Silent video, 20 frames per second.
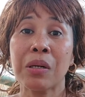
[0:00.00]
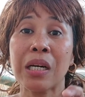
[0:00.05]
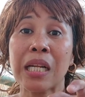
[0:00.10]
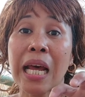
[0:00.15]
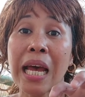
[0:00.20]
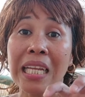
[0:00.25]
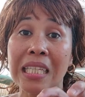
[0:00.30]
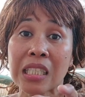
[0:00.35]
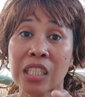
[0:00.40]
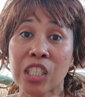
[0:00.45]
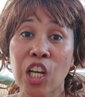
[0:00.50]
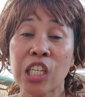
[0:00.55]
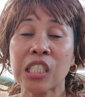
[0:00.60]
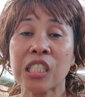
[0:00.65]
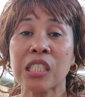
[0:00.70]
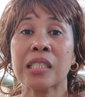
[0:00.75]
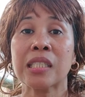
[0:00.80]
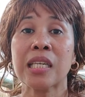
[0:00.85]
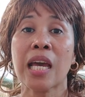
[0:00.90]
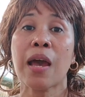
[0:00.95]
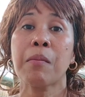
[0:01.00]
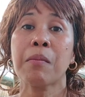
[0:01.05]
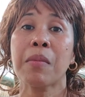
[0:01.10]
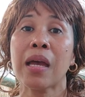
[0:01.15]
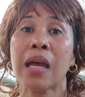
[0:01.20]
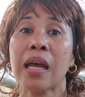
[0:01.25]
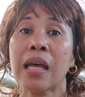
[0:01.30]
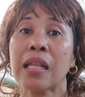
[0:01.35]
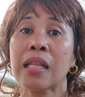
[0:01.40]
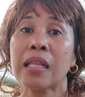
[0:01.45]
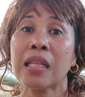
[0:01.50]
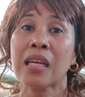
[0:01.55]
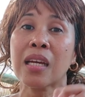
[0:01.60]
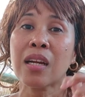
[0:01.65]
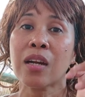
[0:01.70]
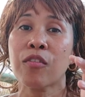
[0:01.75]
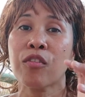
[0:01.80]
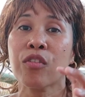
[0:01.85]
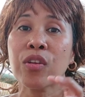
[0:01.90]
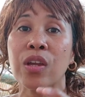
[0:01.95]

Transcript: But I touch them and they are